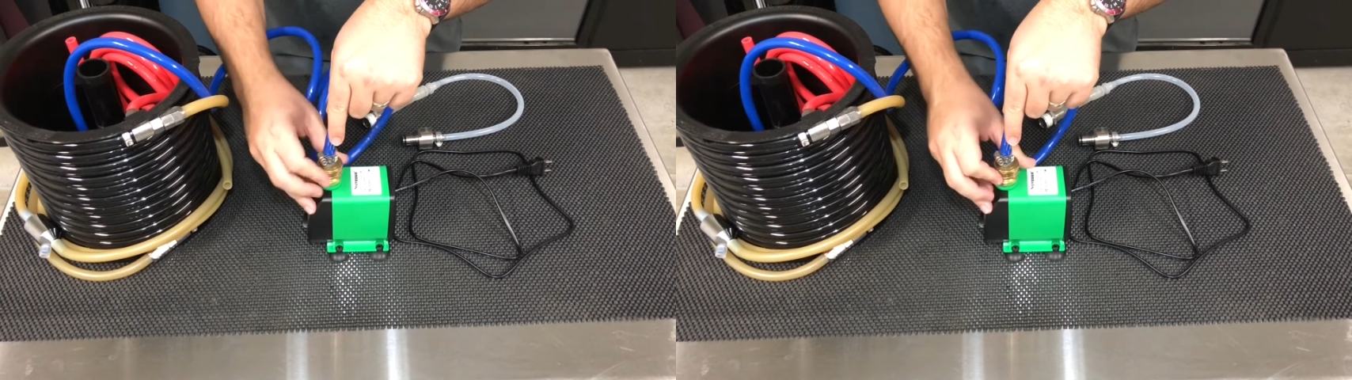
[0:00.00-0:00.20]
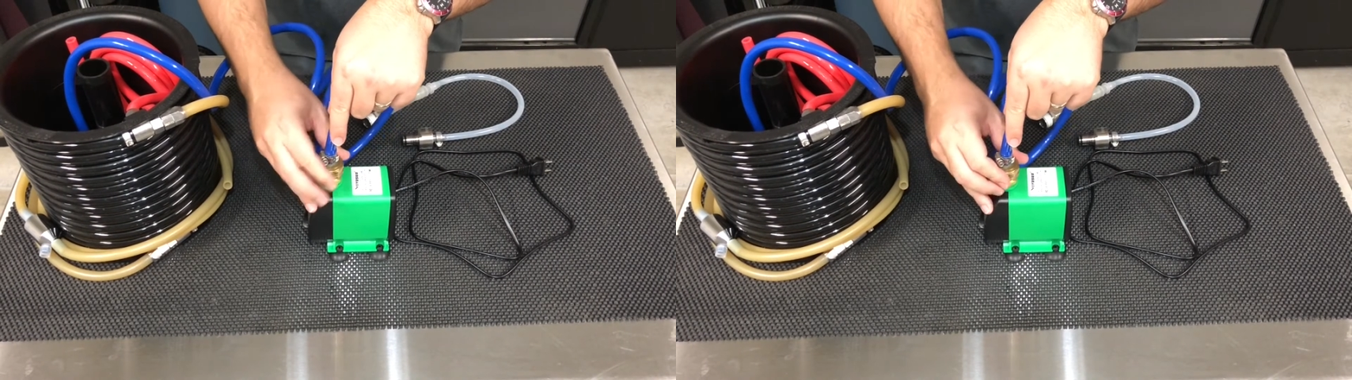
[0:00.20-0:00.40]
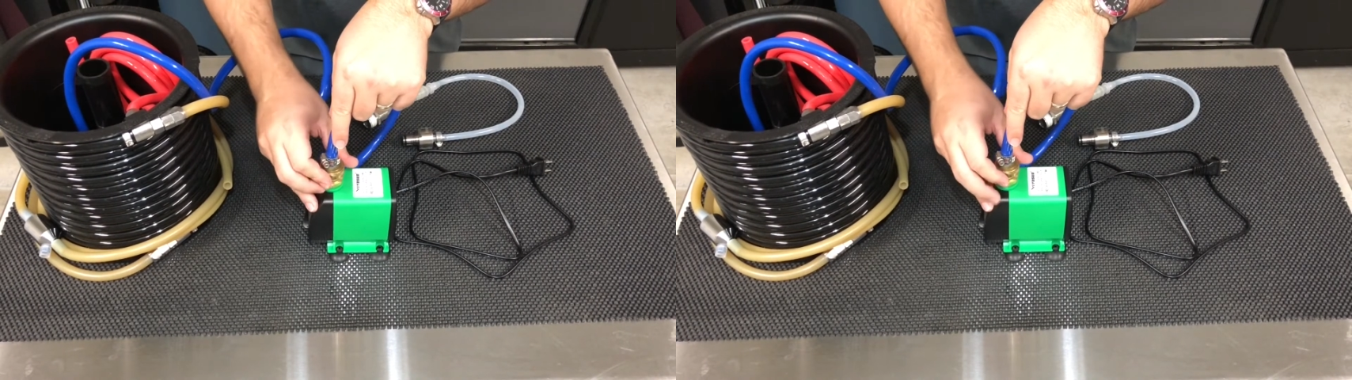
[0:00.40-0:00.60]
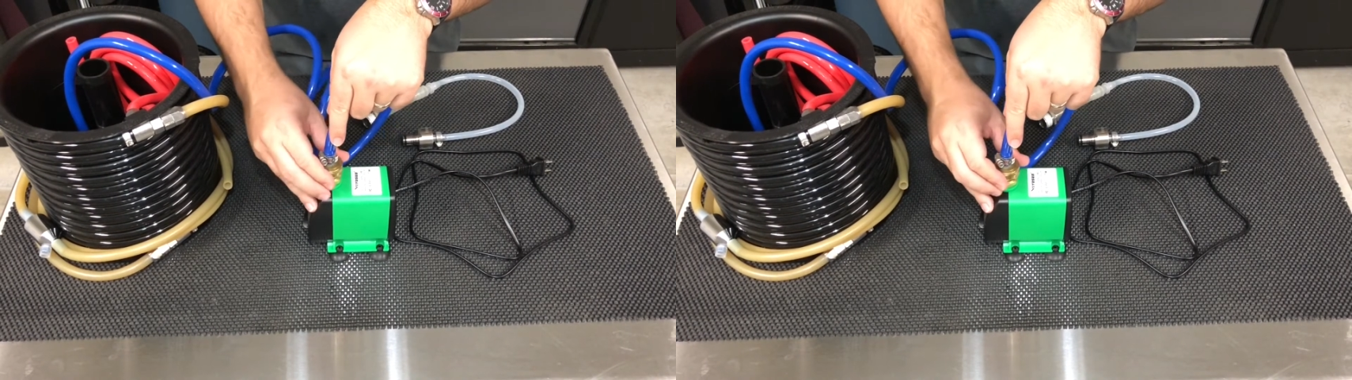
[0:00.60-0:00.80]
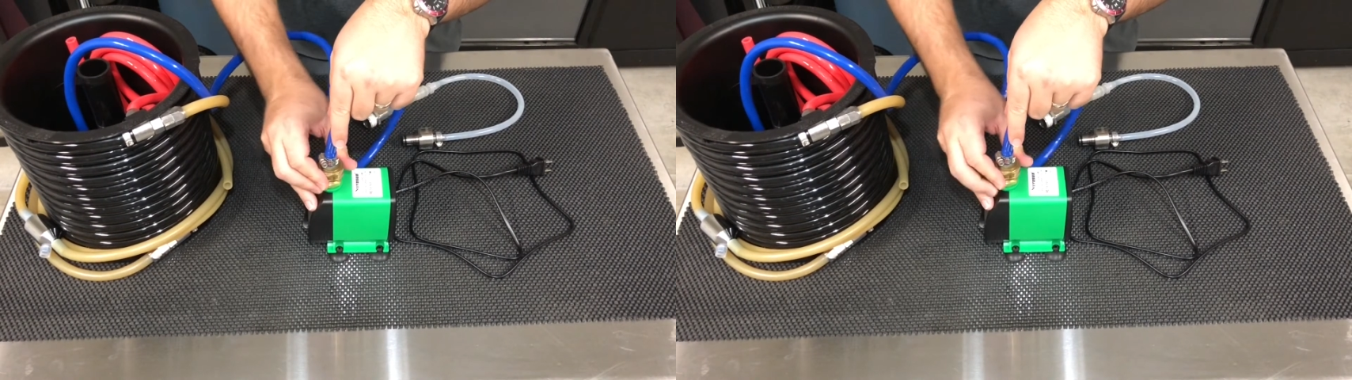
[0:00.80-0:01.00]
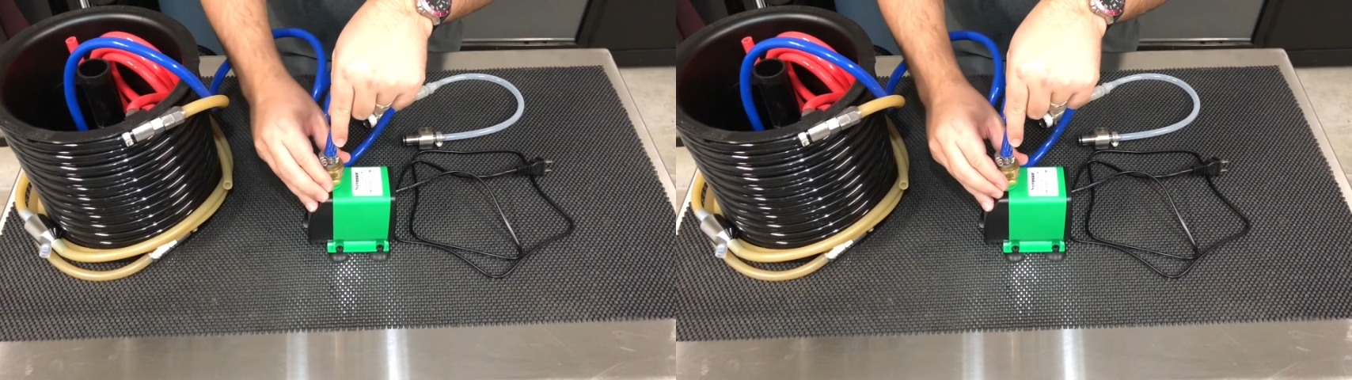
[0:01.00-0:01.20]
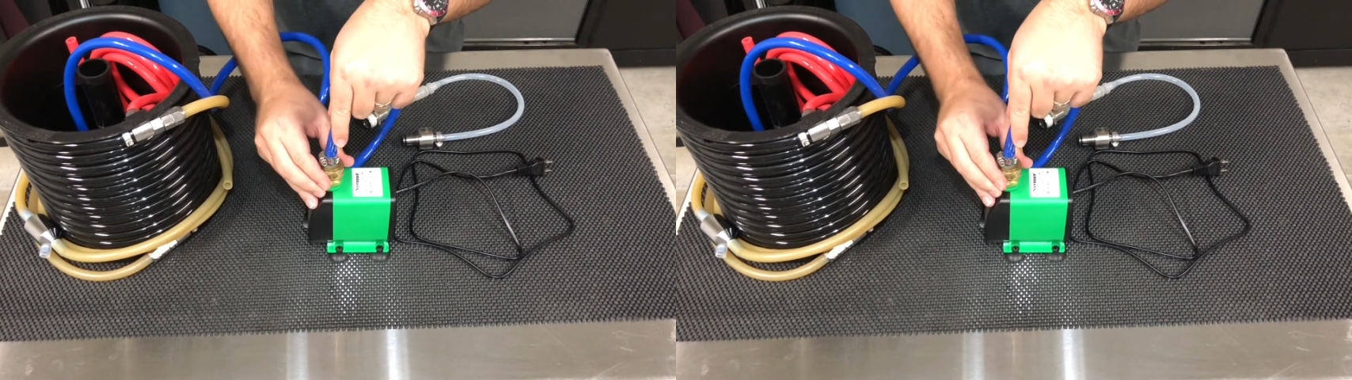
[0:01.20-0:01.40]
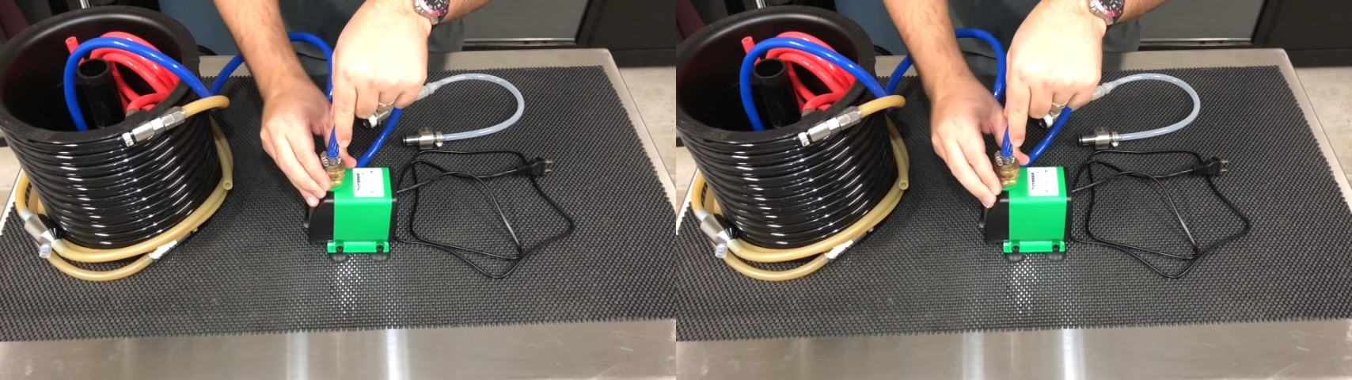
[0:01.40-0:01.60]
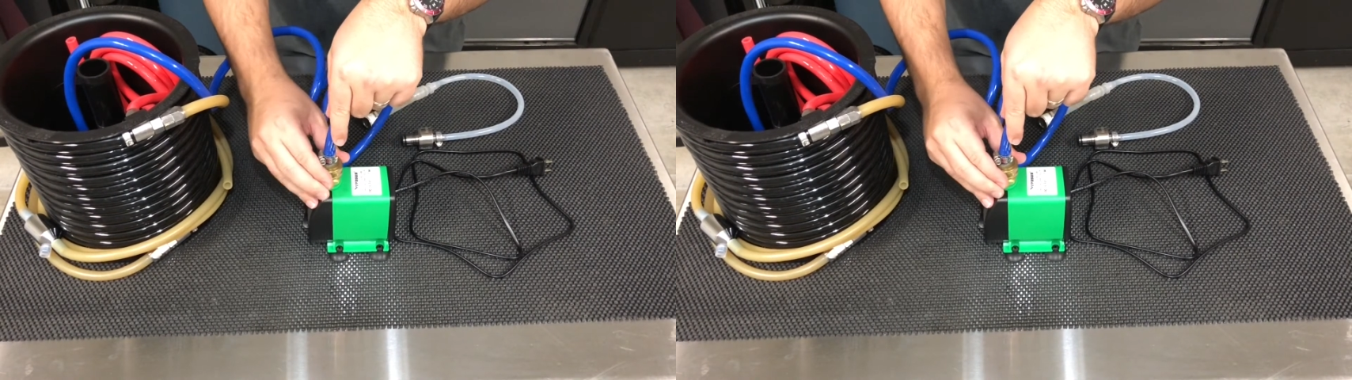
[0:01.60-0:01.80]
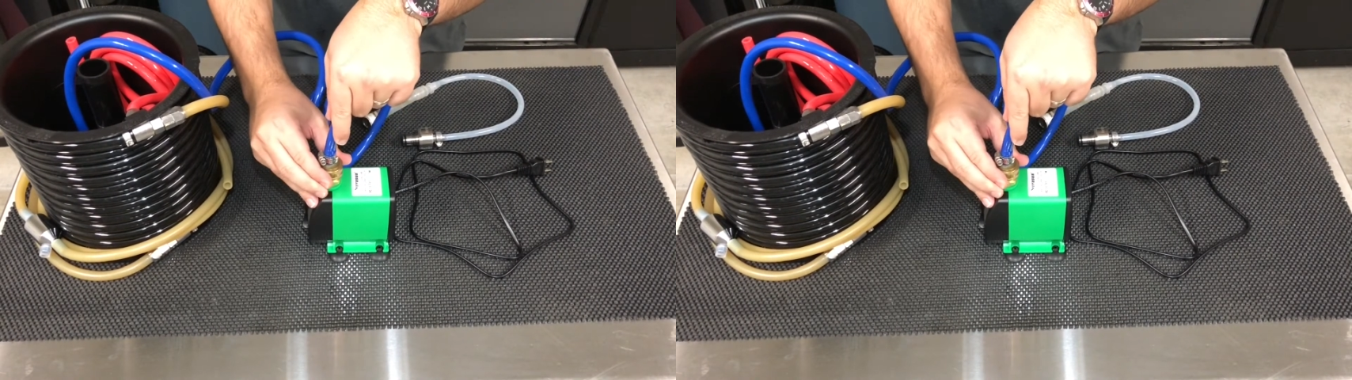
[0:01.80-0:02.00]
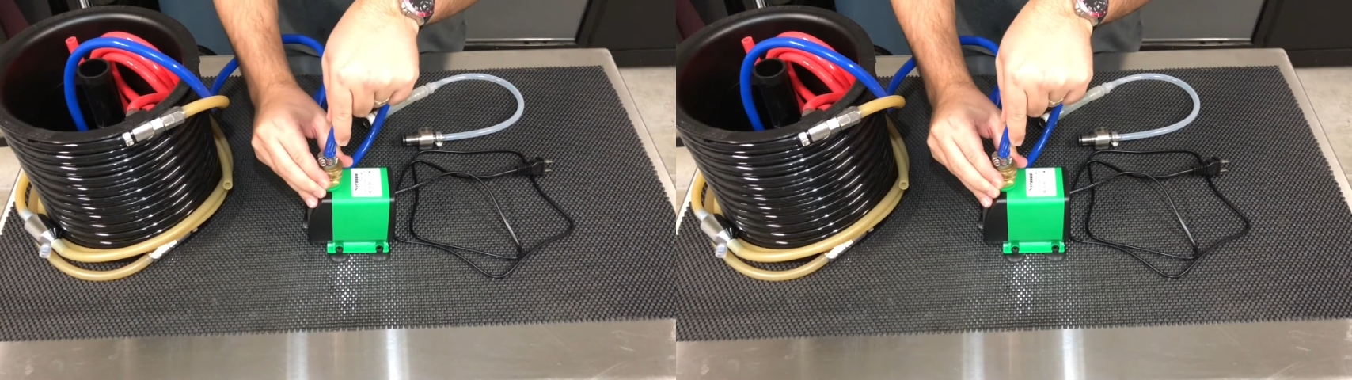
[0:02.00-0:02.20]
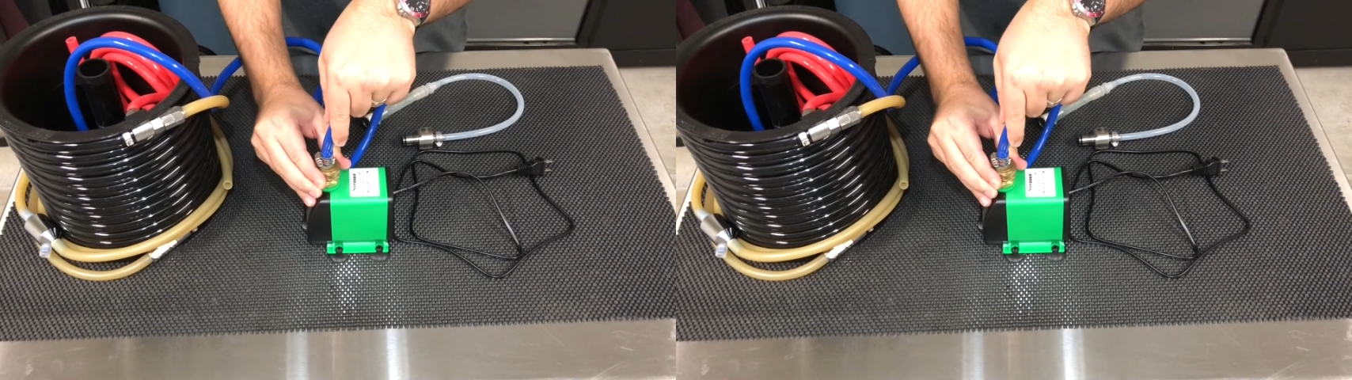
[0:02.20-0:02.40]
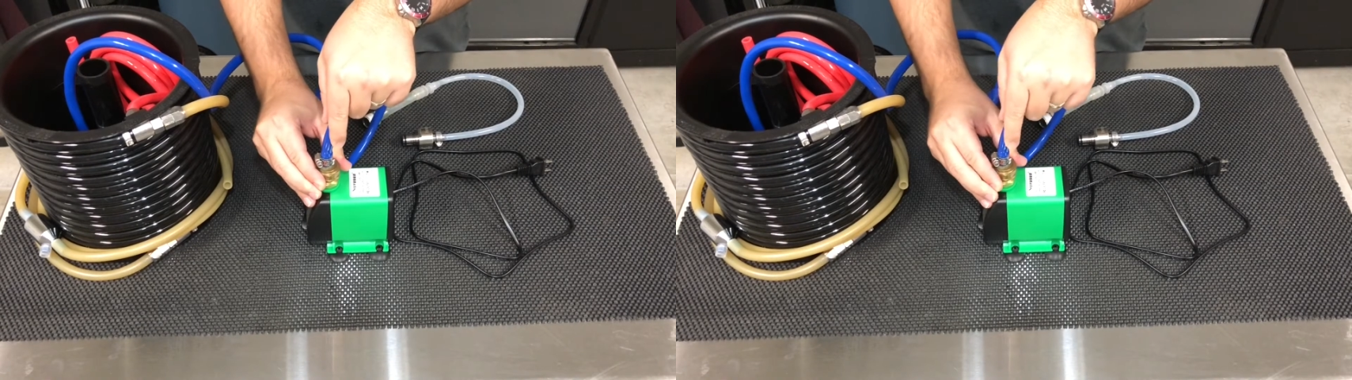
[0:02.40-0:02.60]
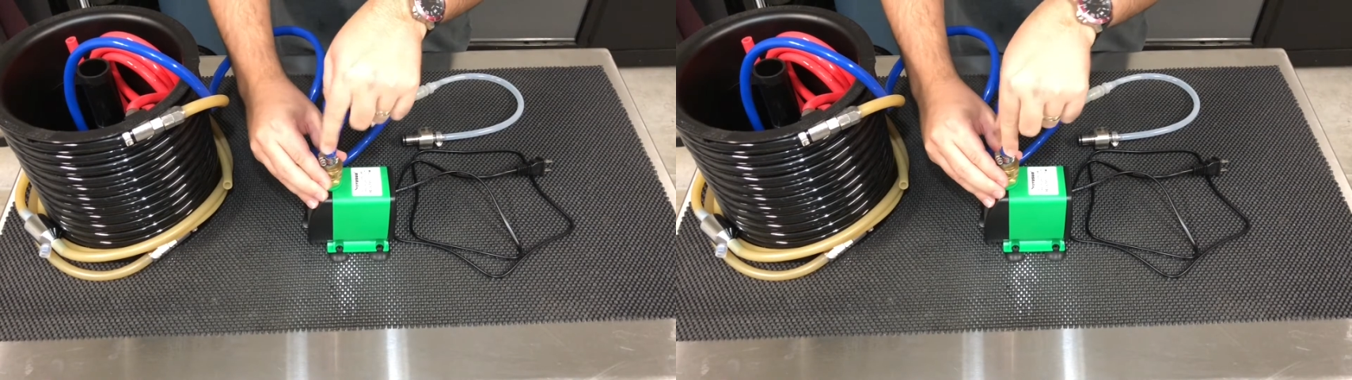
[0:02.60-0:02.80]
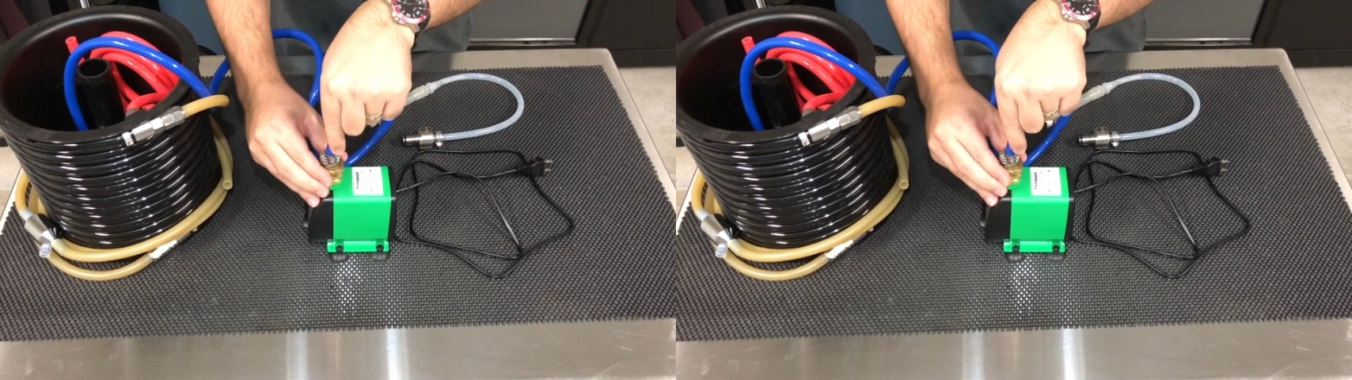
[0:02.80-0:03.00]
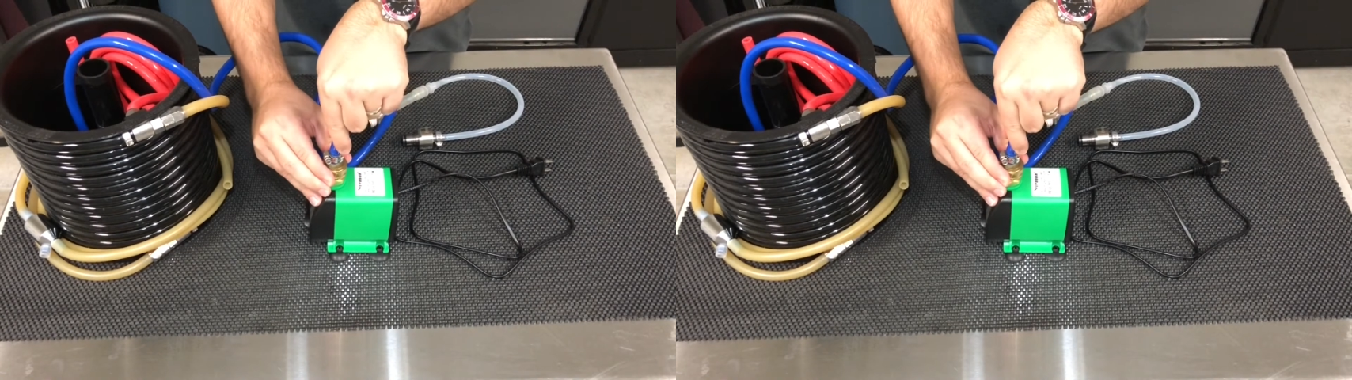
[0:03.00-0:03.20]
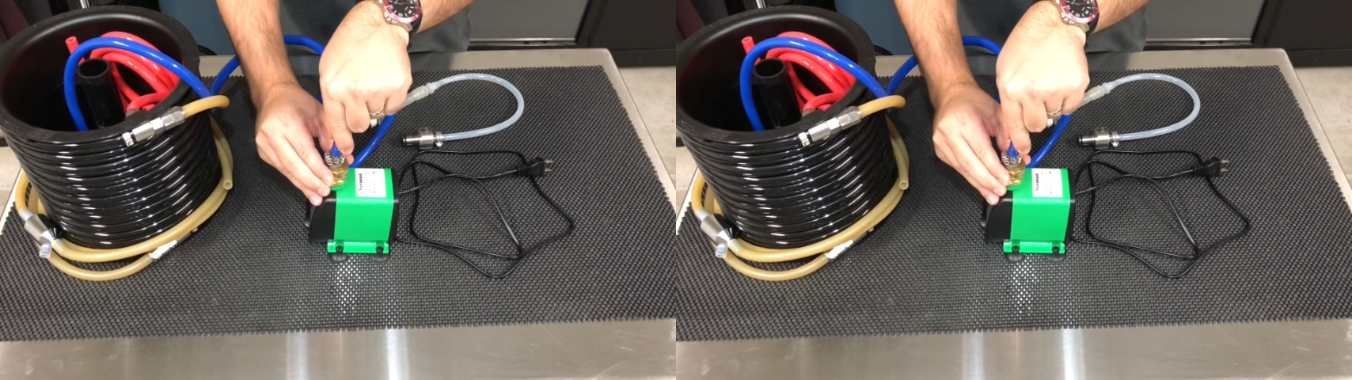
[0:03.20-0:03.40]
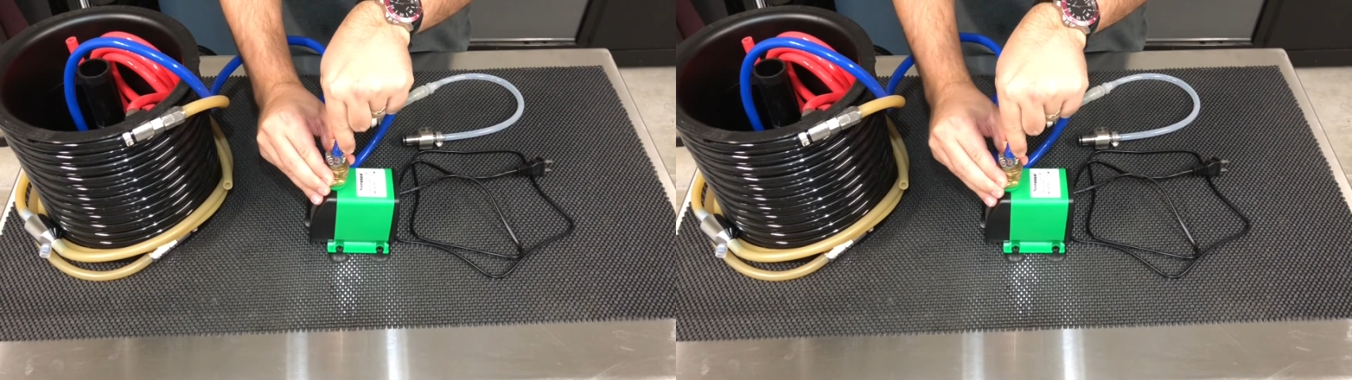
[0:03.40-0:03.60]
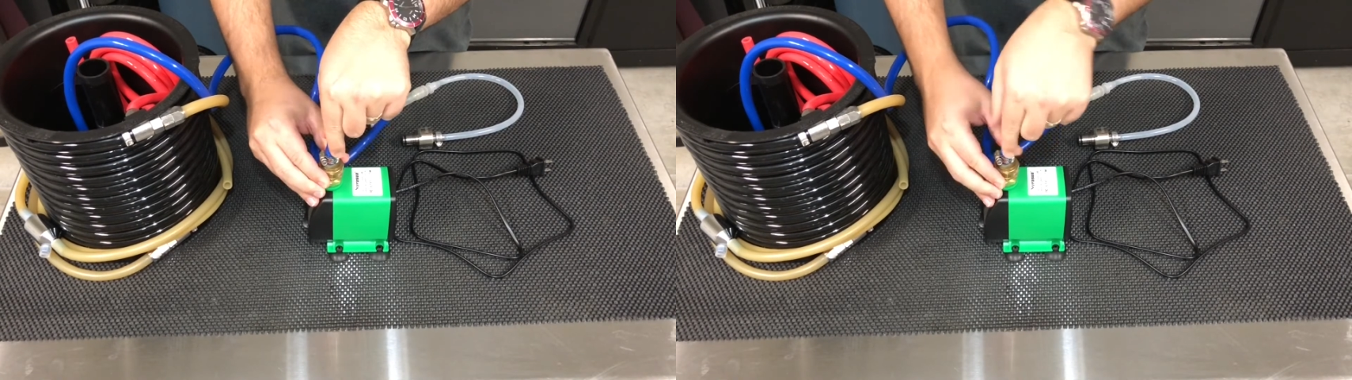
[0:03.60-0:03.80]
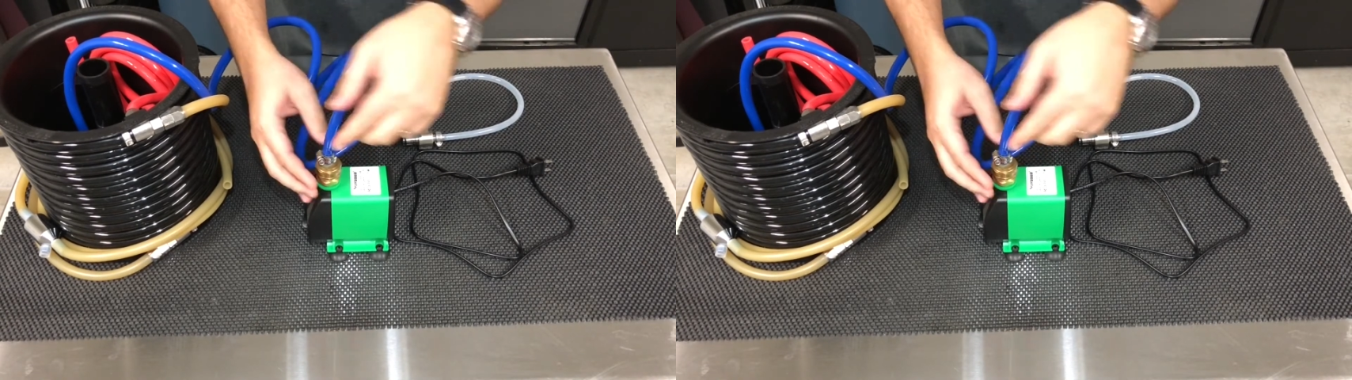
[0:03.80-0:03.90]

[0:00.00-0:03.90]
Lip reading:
[unreadable: no face in view]